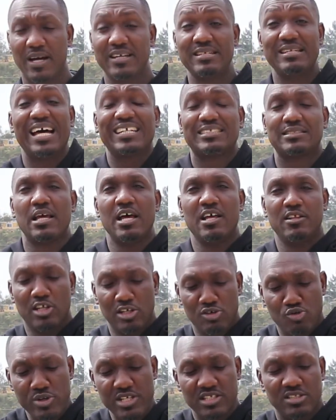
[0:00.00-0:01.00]
And that's
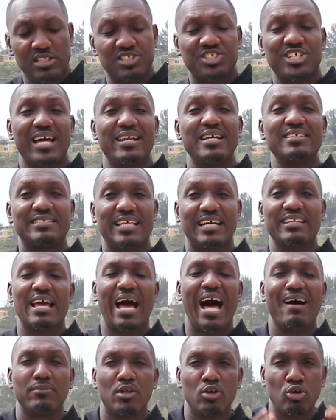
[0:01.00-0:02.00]
the challenge, that they
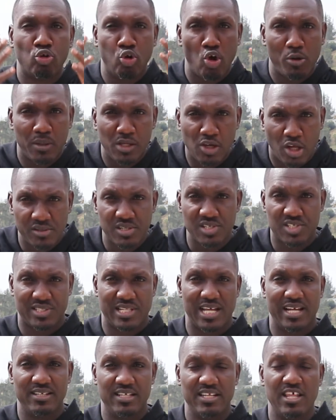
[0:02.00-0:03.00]
have the global understanding,